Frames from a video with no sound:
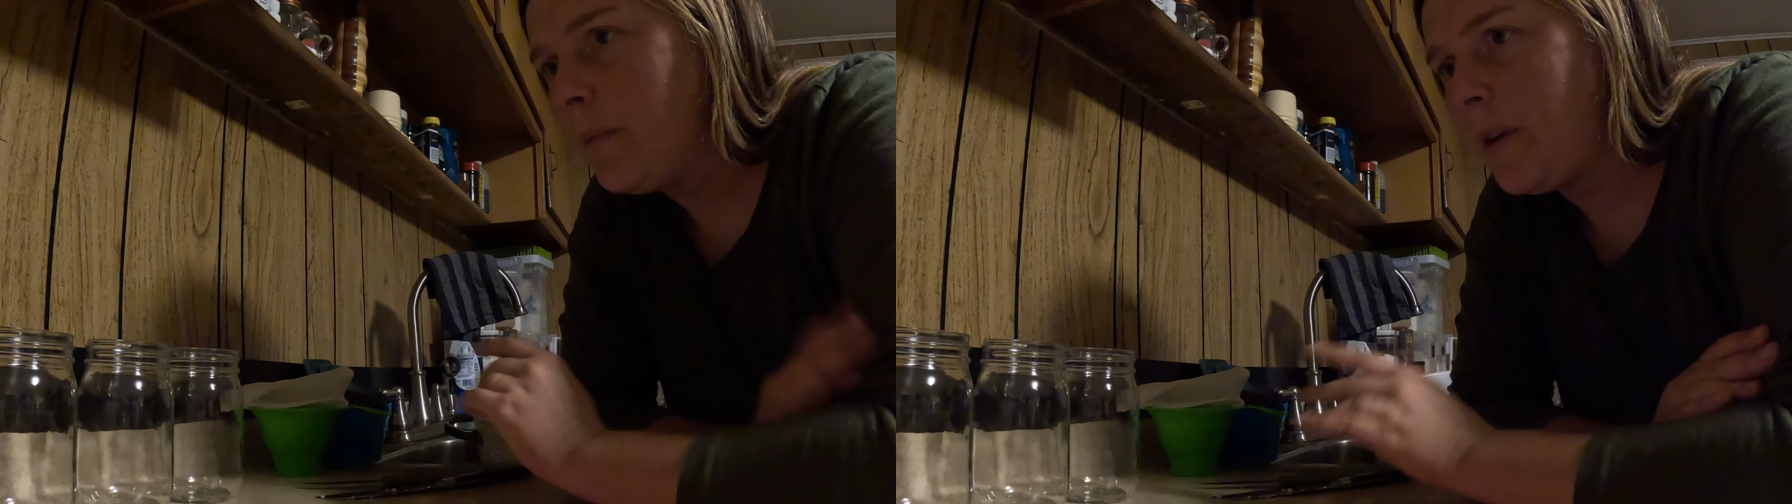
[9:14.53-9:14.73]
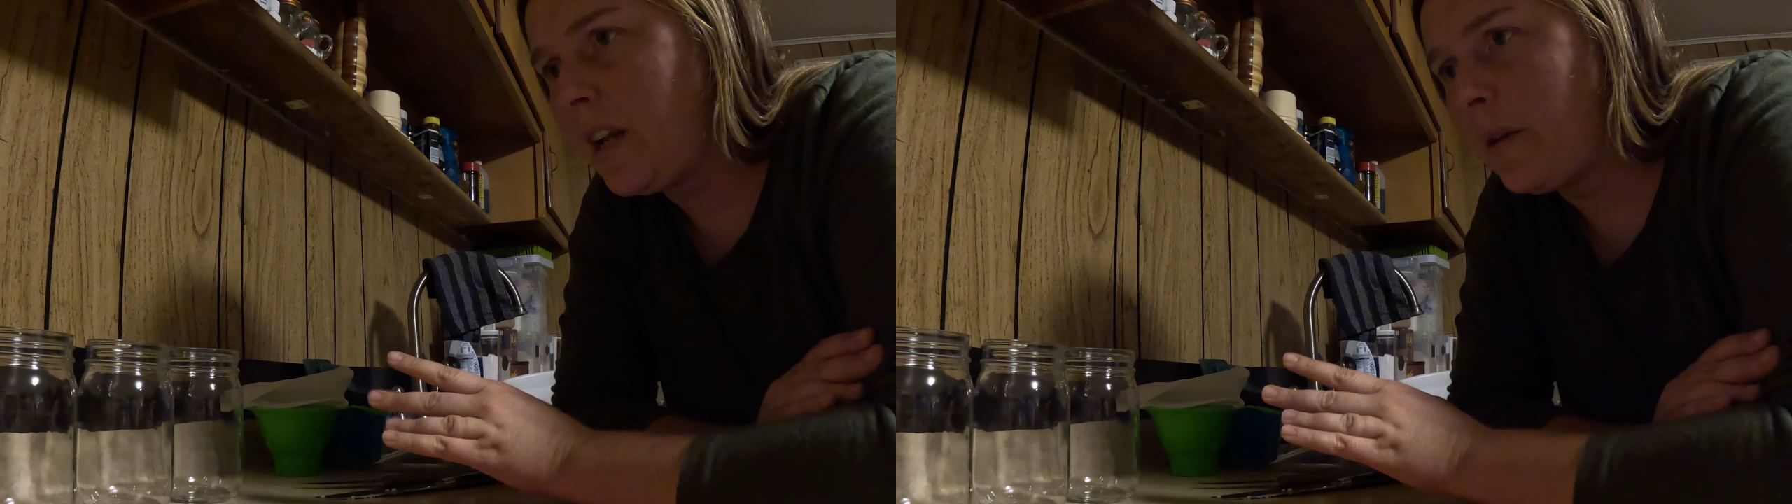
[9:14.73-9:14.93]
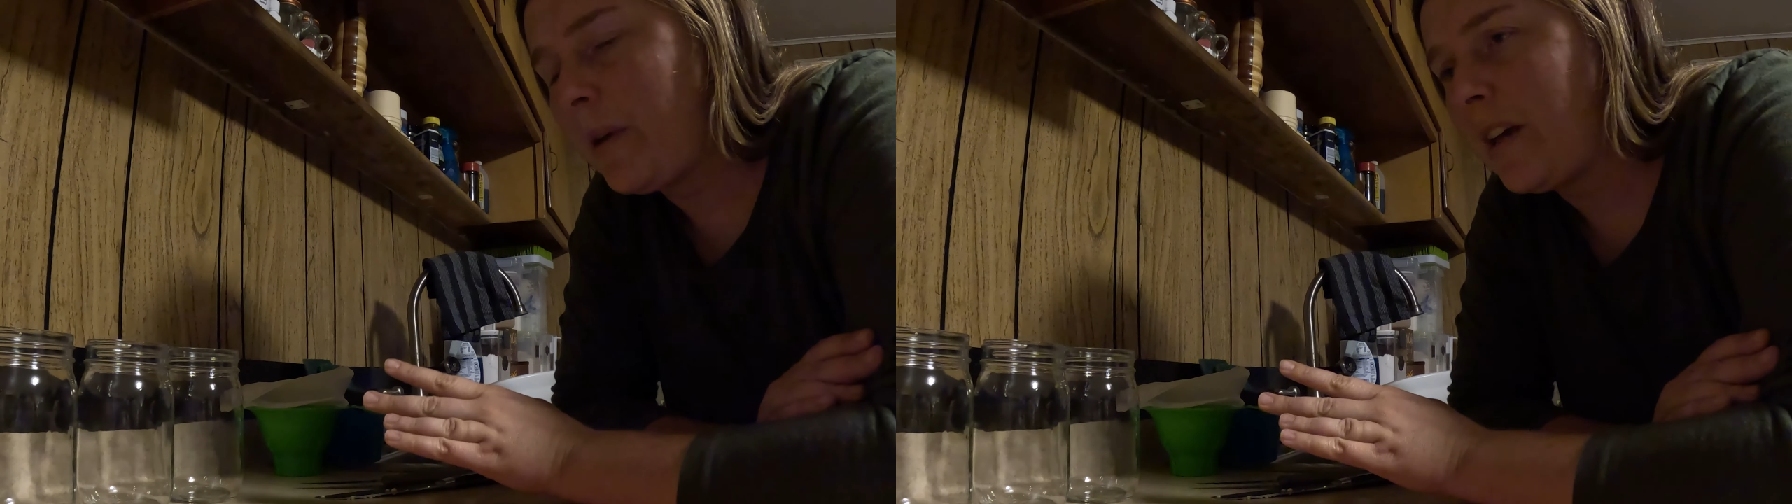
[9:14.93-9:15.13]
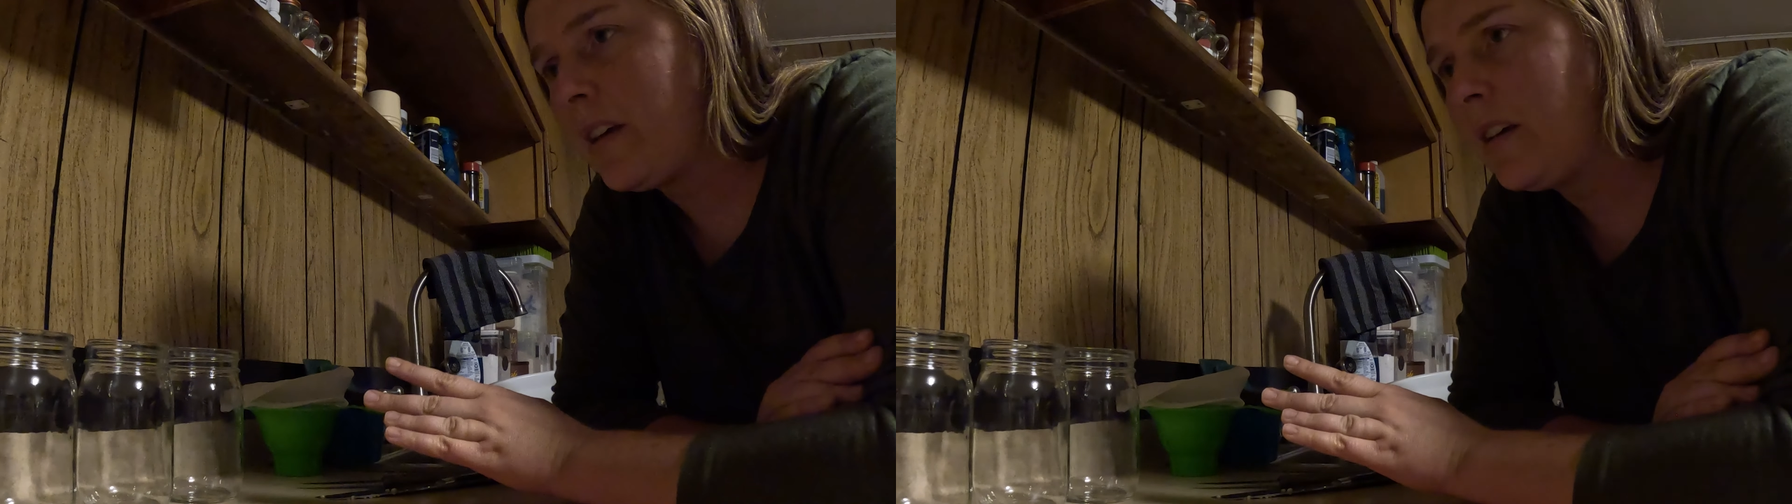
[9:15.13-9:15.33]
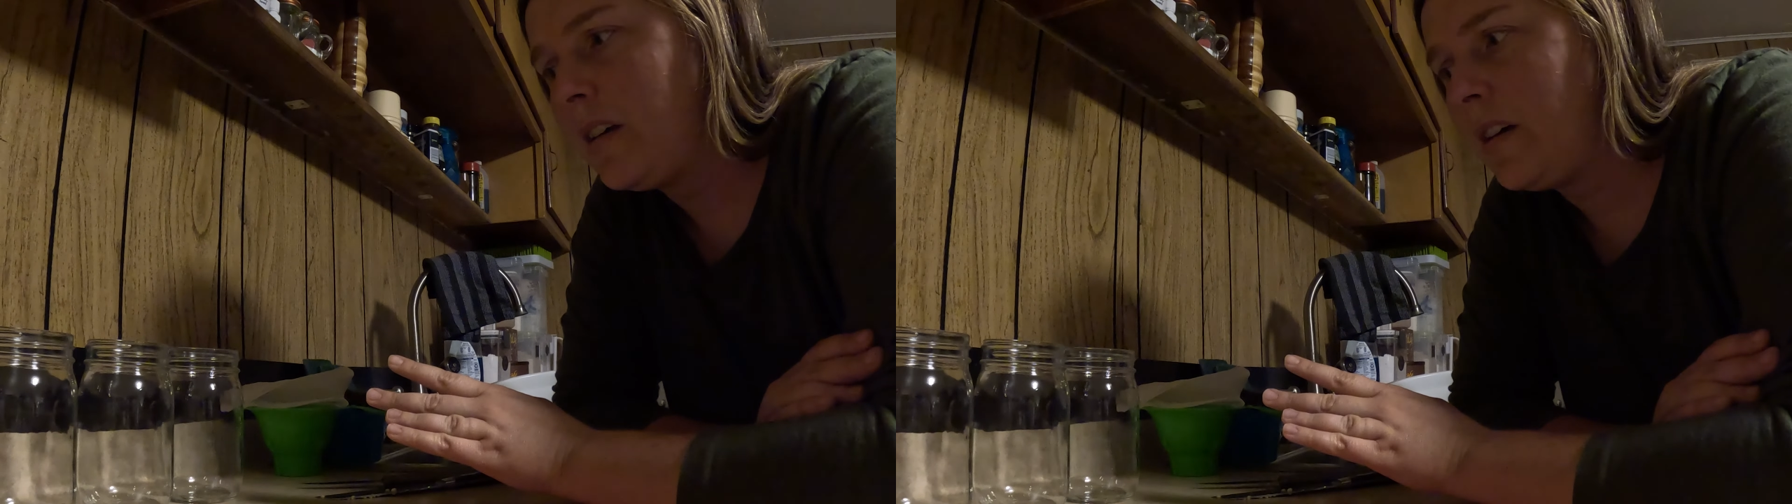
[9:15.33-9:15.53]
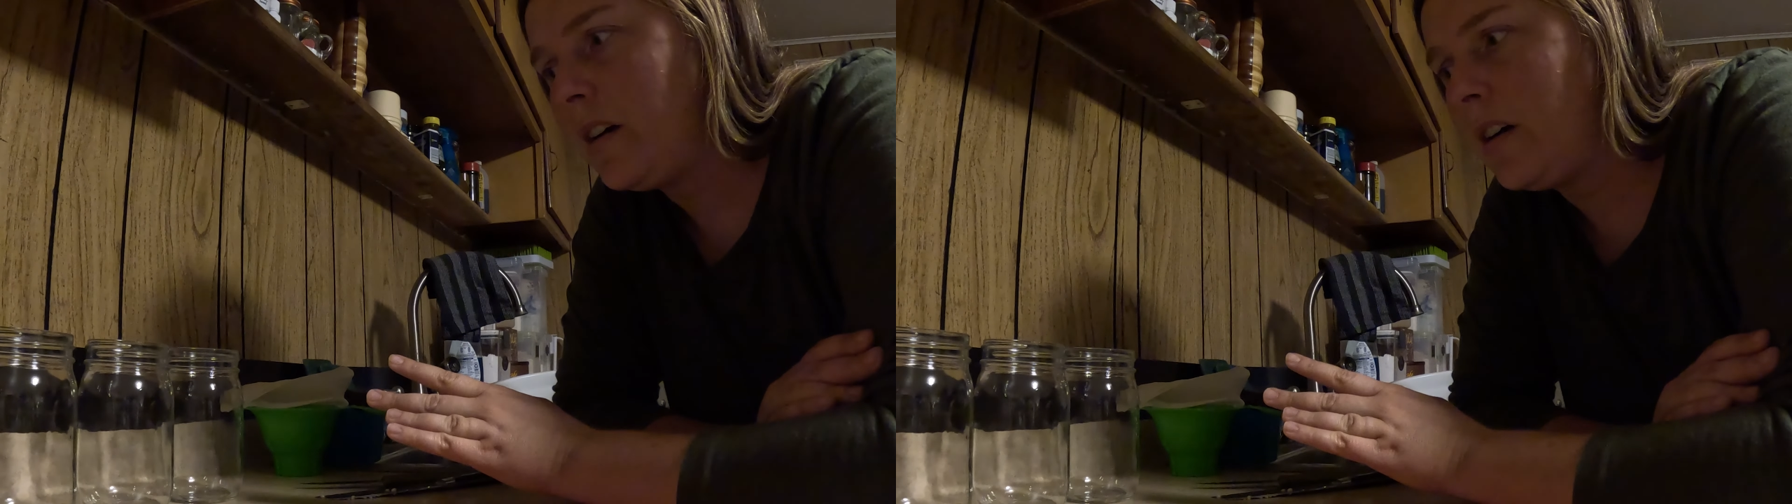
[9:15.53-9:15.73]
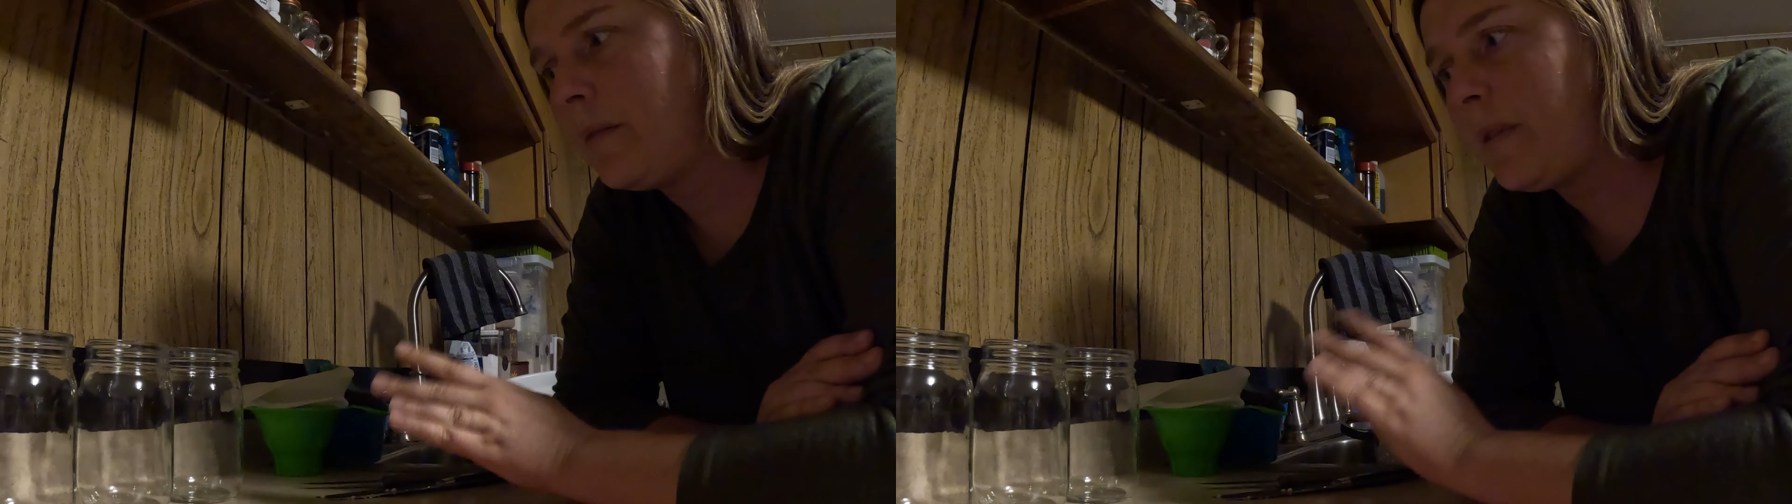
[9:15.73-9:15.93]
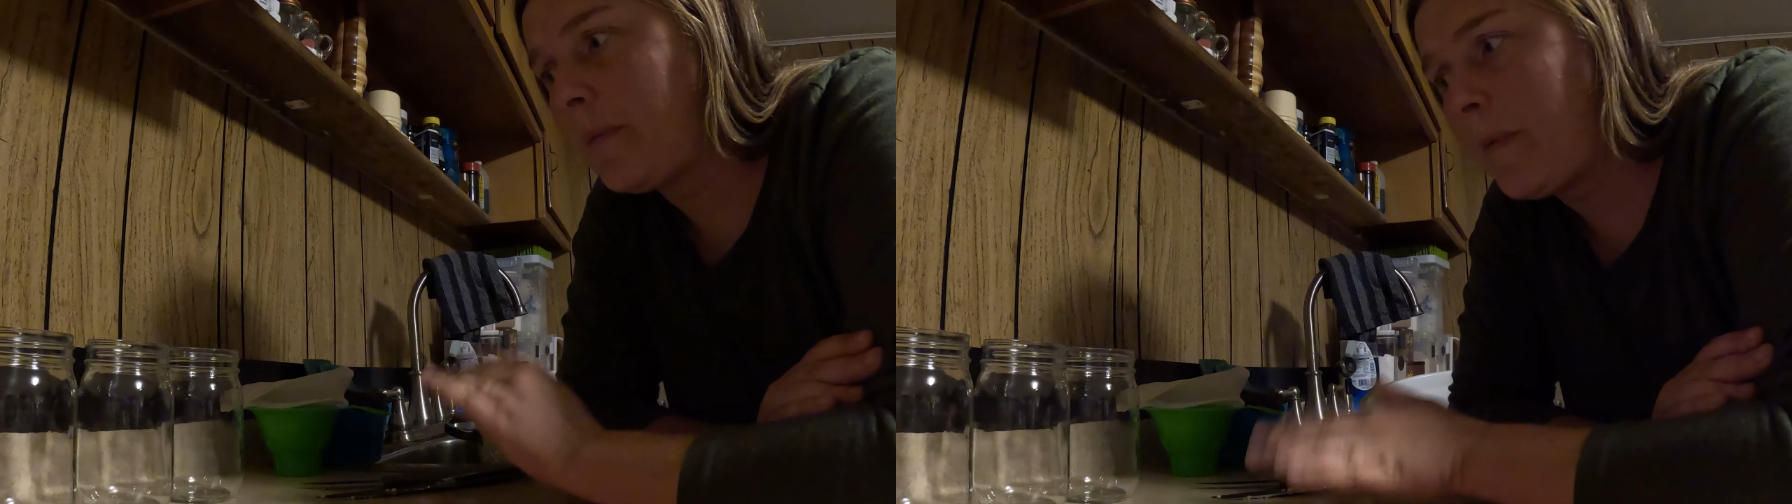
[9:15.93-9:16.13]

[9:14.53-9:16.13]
But anyway, then we